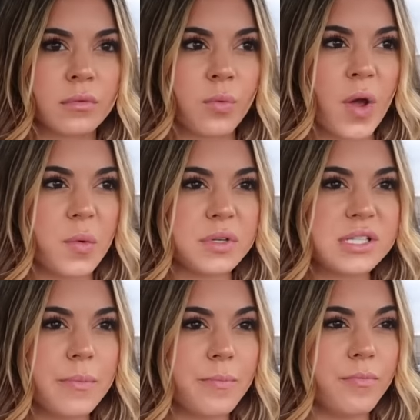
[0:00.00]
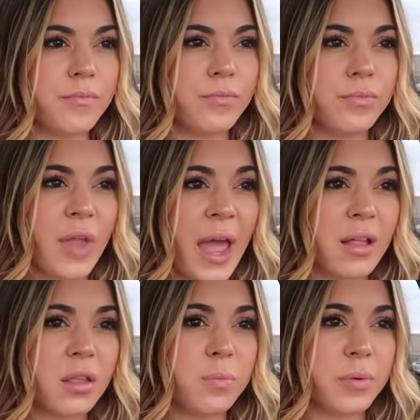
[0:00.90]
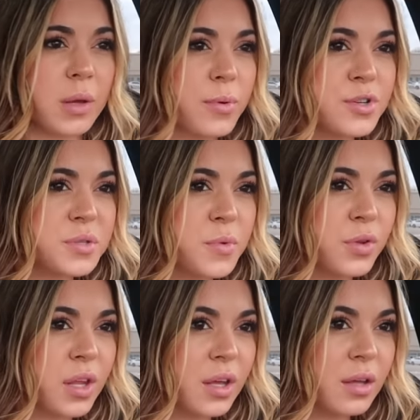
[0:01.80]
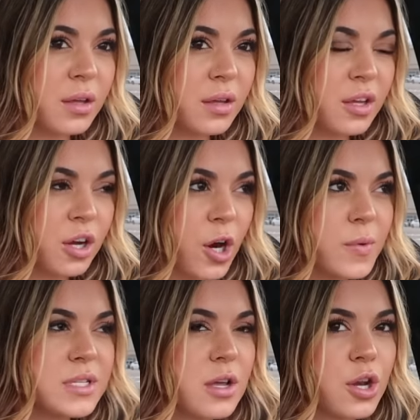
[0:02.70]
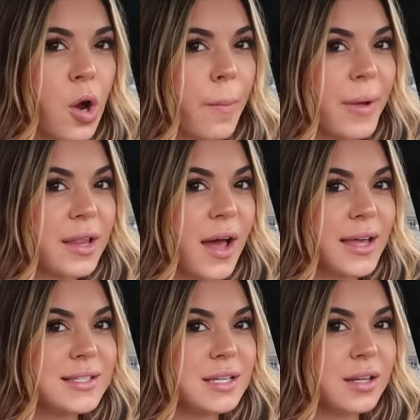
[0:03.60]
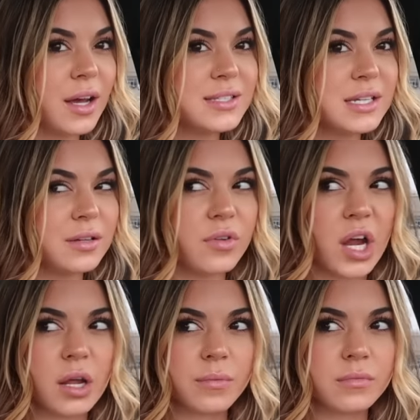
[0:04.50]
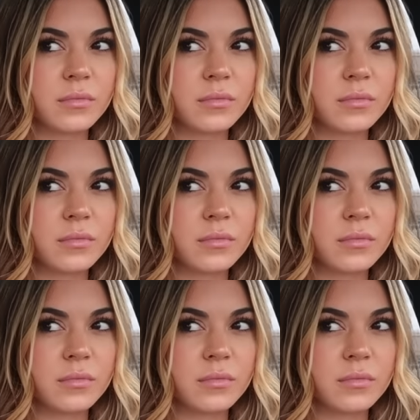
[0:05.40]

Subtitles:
wait, was it Hailey Bieber smoothie? Or was it, no, Bella Hadid, right?